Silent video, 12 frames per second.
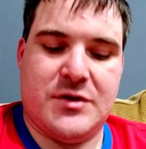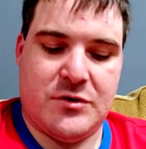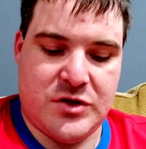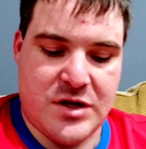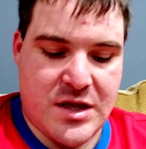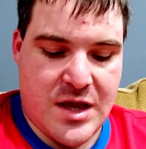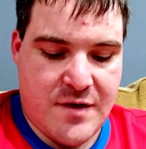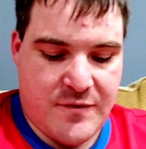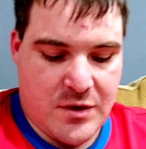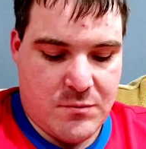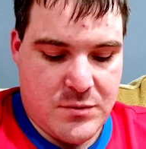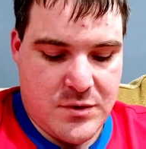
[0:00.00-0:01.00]
so she gave
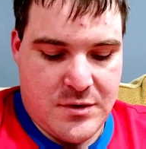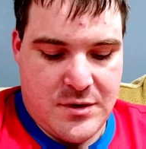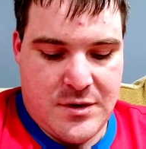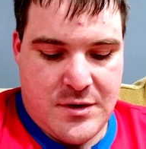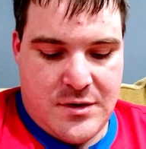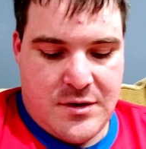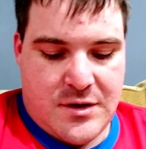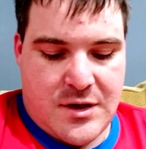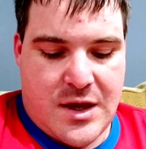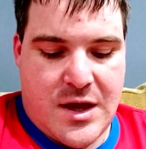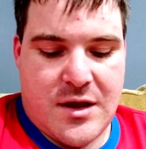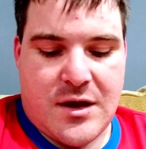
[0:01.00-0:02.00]
him
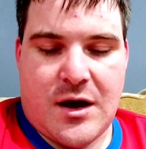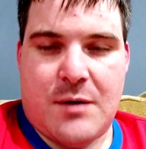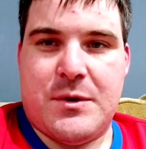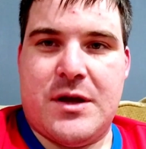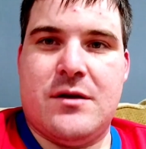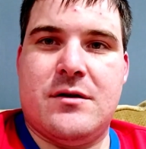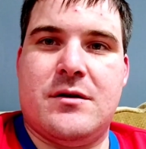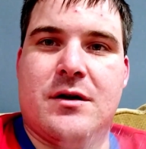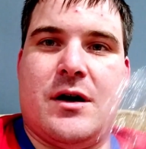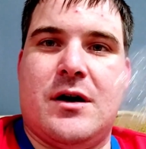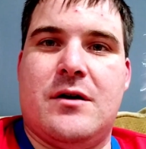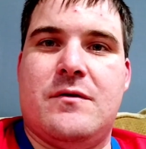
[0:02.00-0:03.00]
a copy
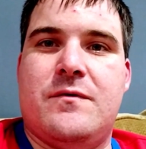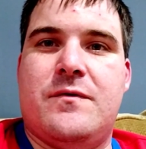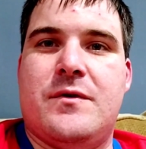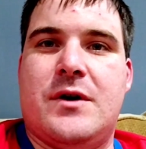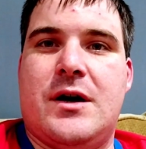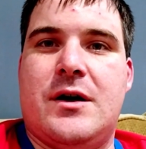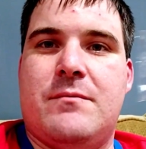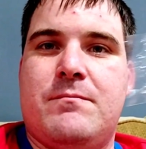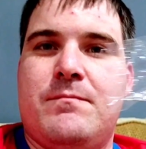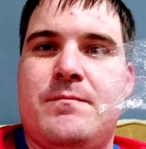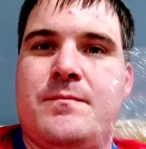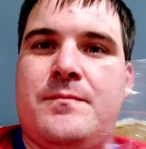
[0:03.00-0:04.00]
of
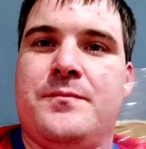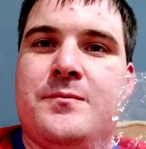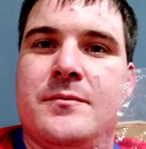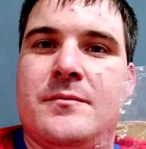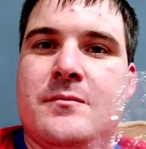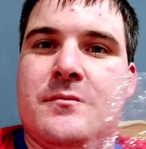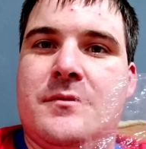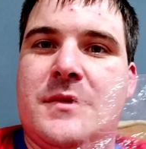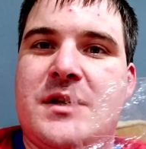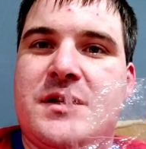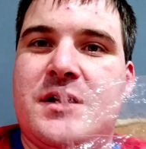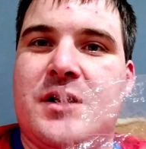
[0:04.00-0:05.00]

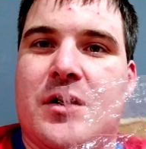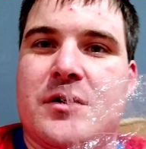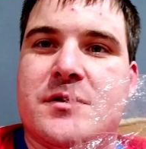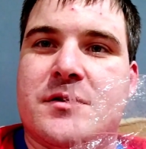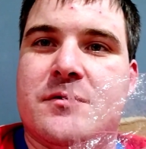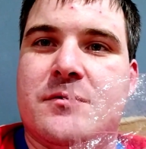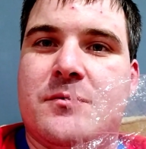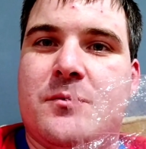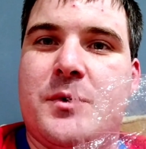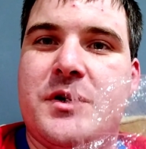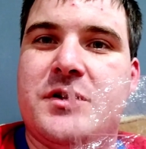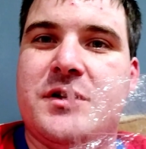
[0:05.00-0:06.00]
Nintendogs,
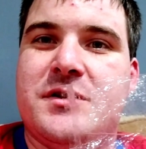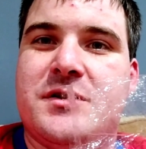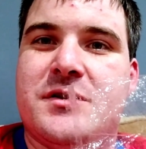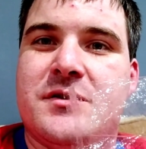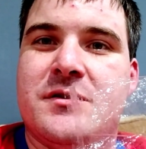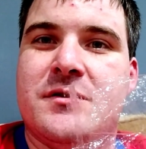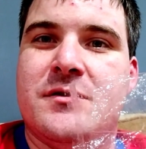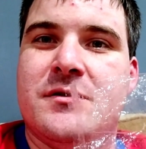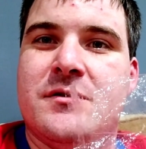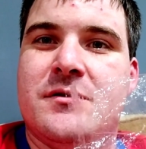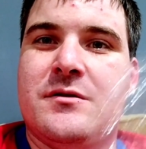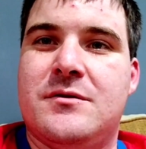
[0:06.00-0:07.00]
which is
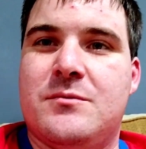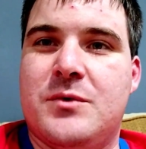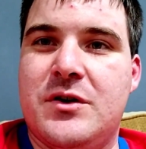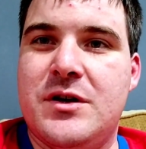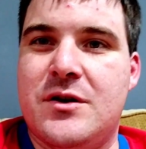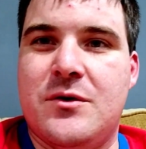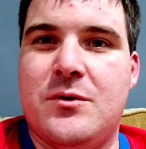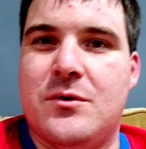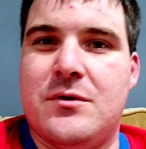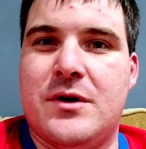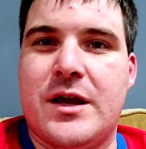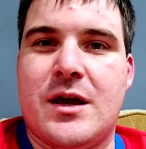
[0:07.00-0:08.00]
really
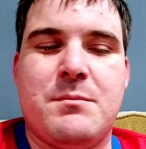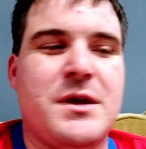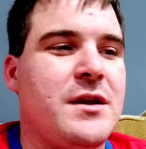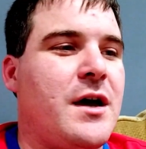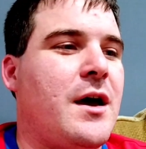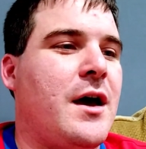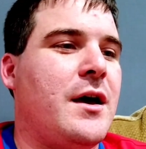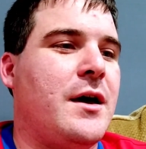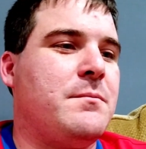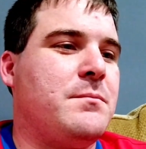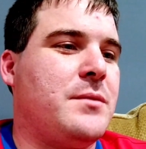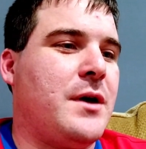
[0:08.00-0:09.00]
cool. Like, I mean, I